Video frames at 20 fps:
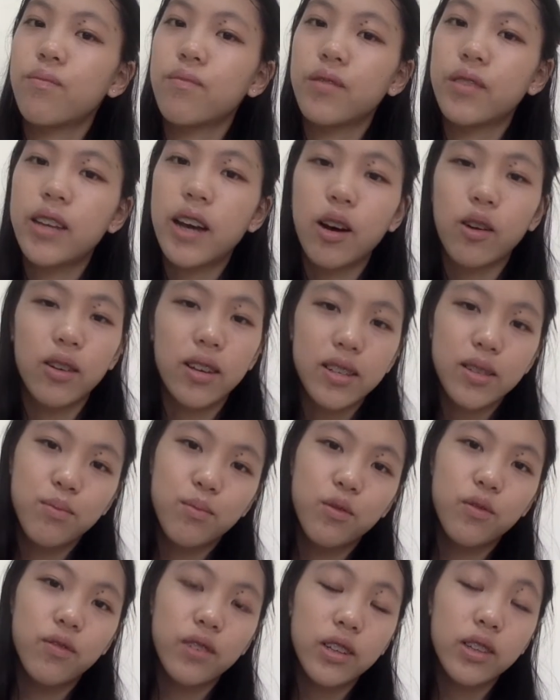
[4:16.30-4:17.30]
Now let's
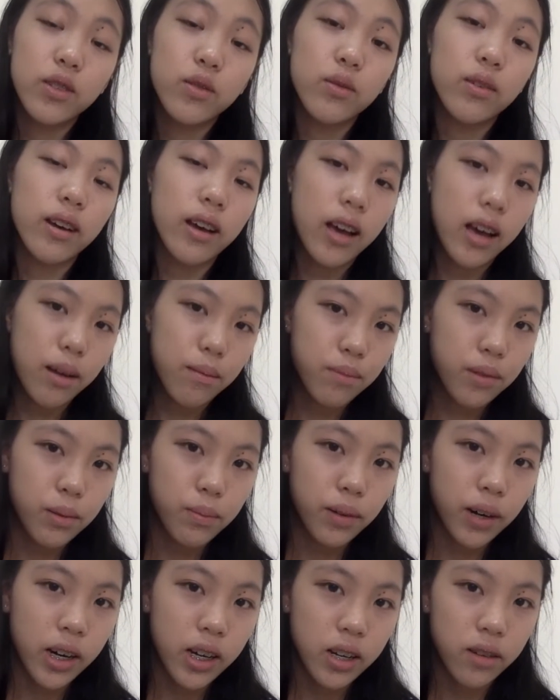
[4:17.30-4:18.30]
move on to a happier
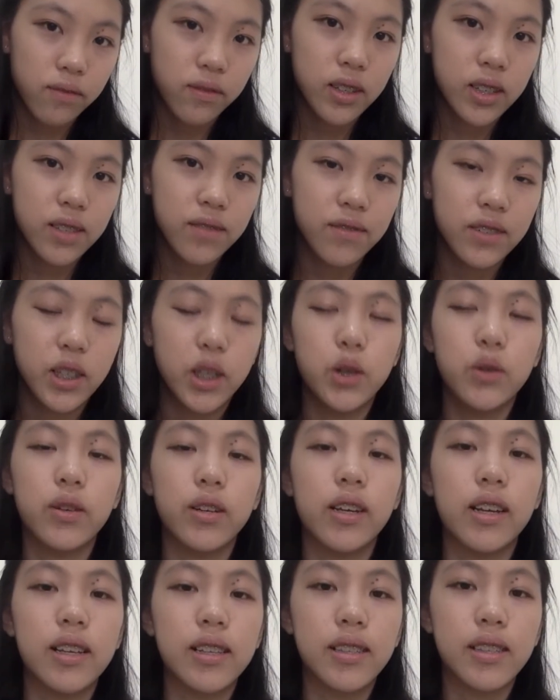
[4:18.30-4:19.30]
part of this video,
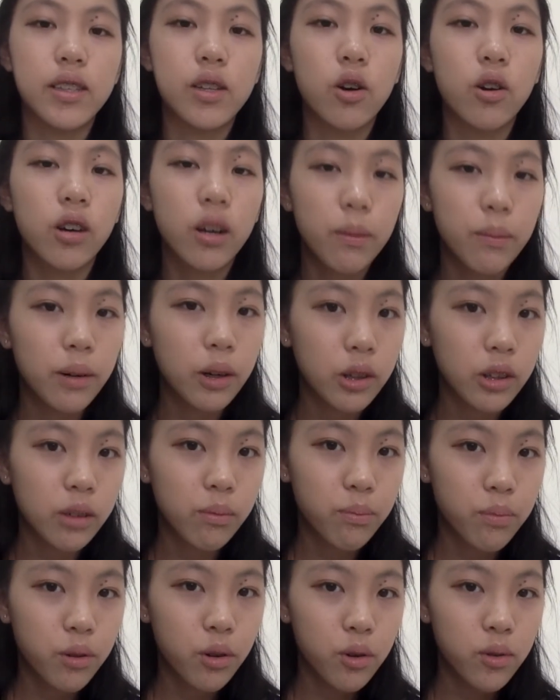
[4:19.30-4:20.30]
and let's talk about
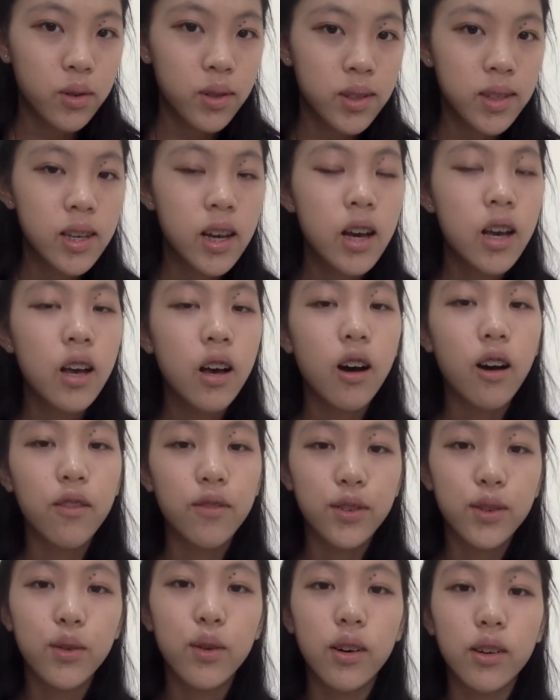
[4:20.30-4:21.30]
the pros
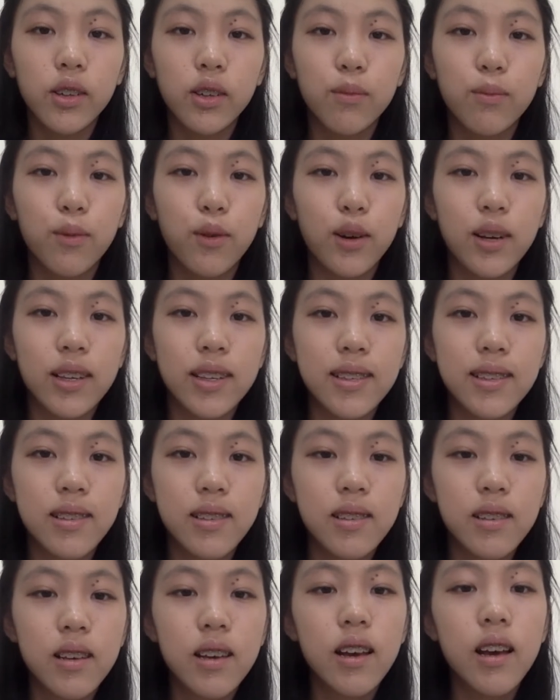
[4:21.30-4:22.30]
of To All the
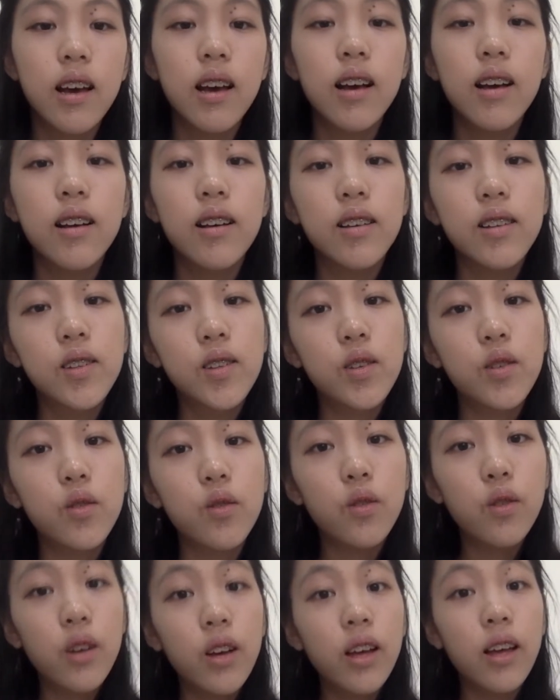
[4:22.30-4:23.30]
Boys.
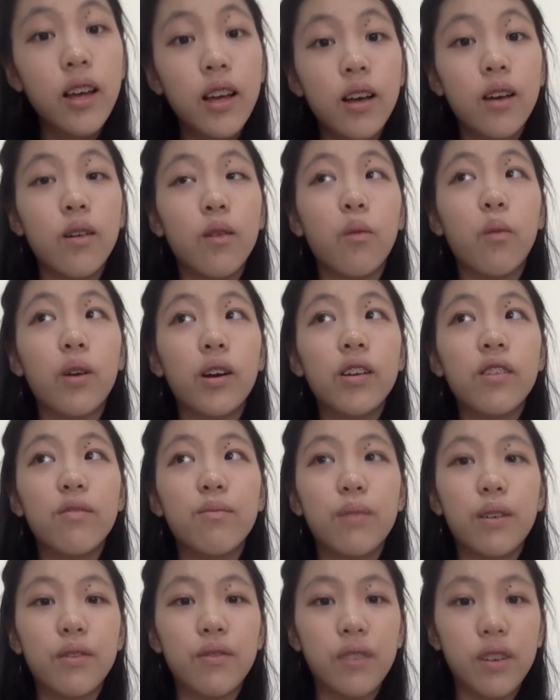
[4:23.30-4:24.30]
So, one
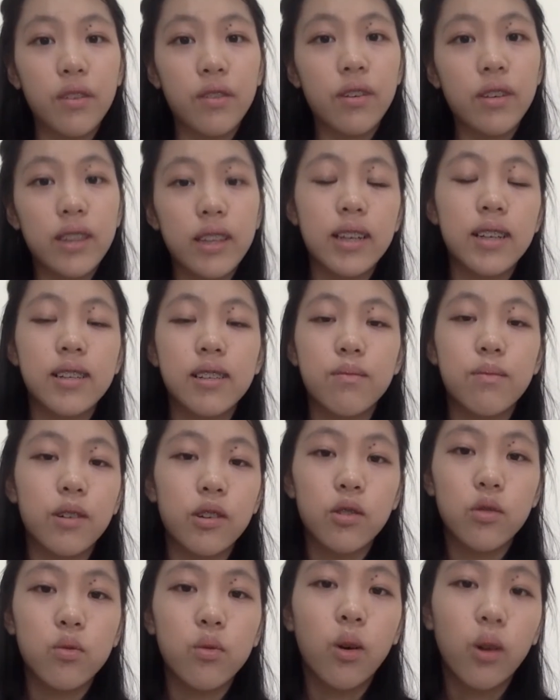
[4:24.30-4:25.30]
of my favorite things
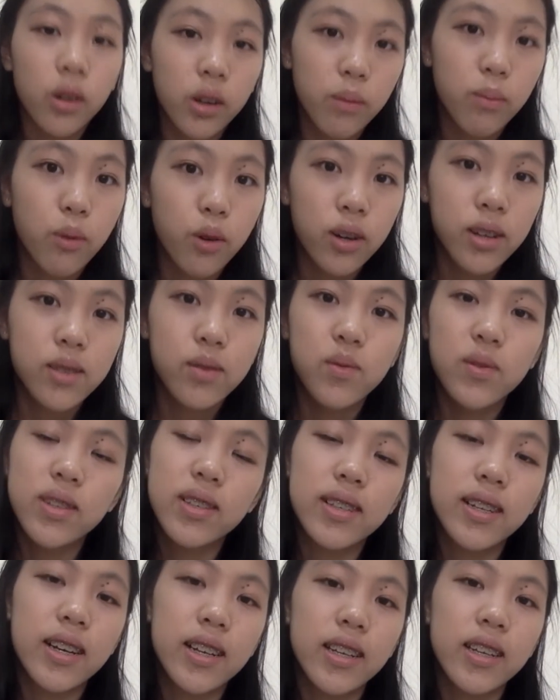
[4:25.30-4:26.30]
about To All the Boys
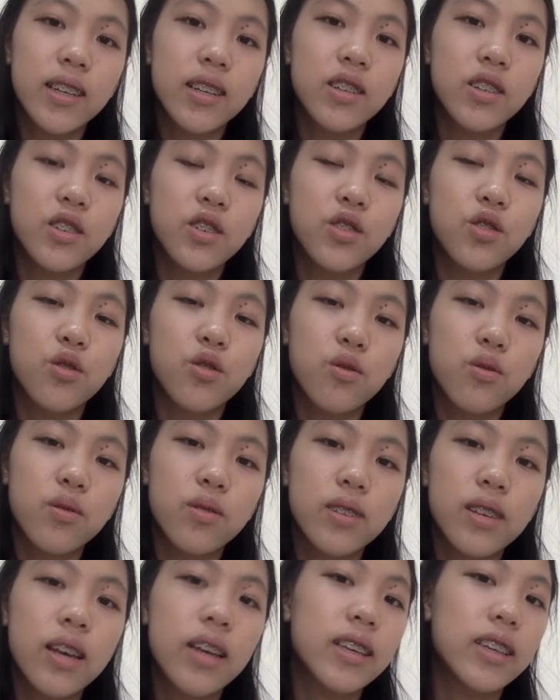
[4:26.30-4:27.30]
was that it
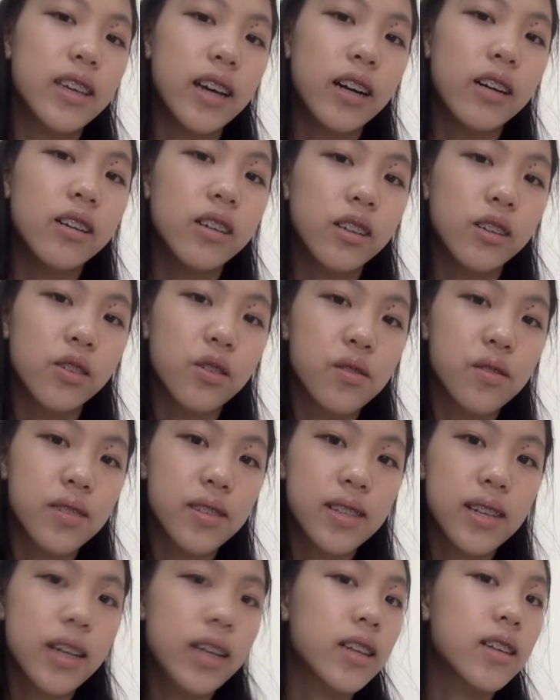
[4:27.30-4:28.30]
shows young girls
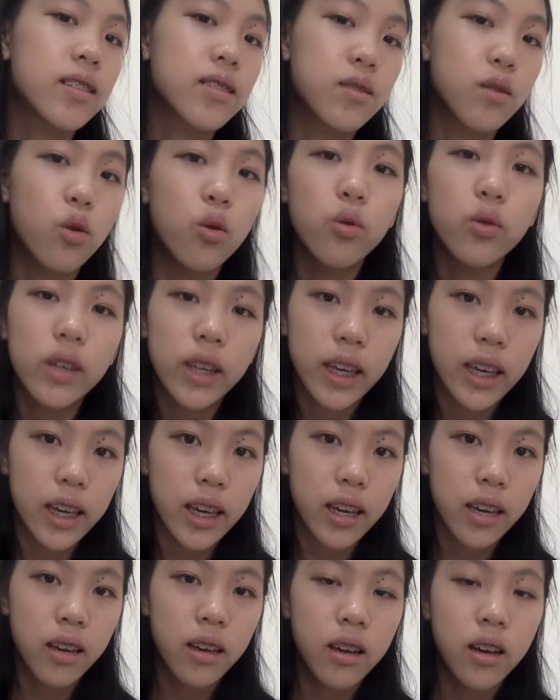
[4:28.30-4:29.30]
that it's
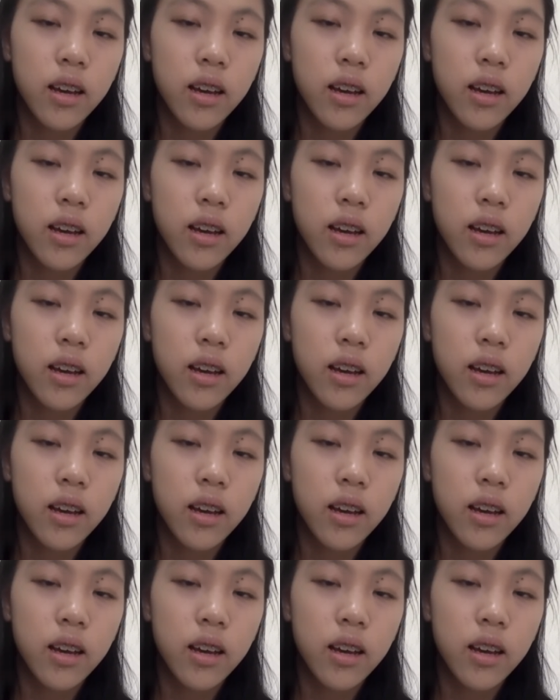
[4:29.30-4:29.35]
okay